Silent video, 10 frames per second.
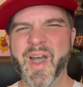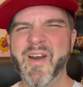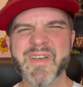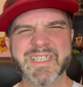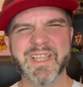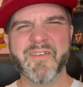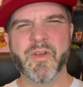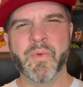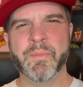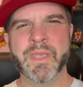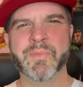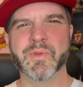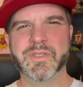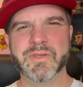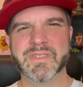I always love it when people
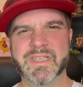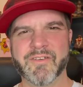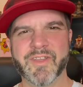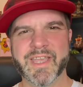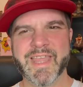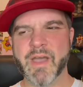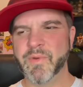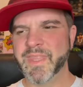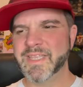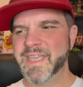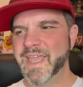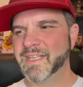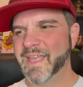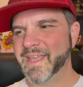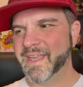do stuff like that, when they take
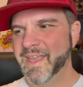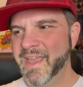like,